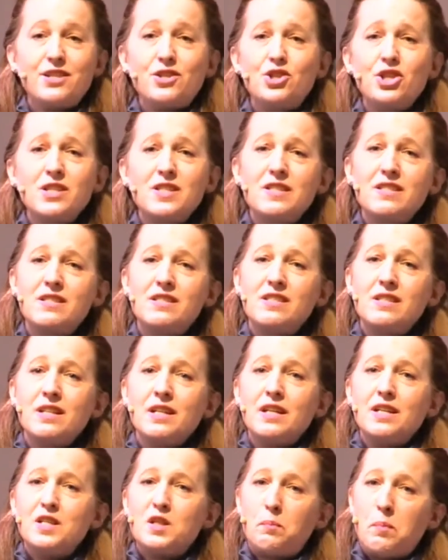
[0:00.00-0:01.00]
It just
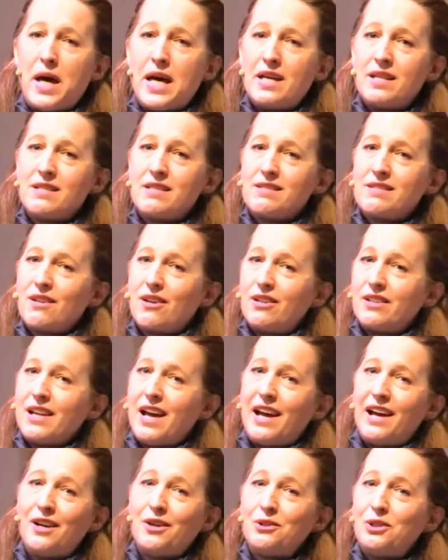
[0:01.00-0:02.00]
depends on
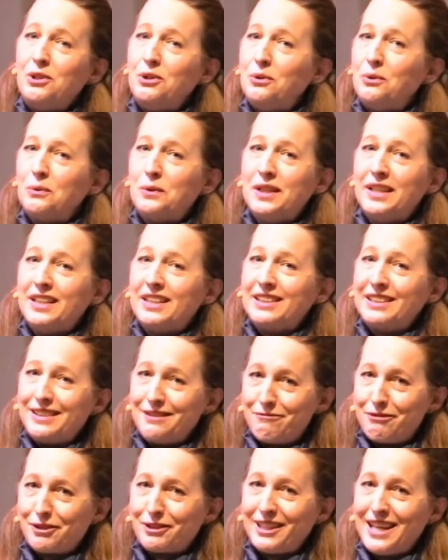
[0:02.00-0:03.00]
how you
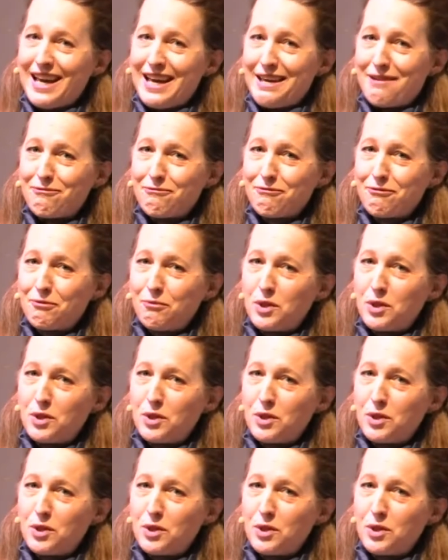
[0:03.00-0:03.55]
live your life,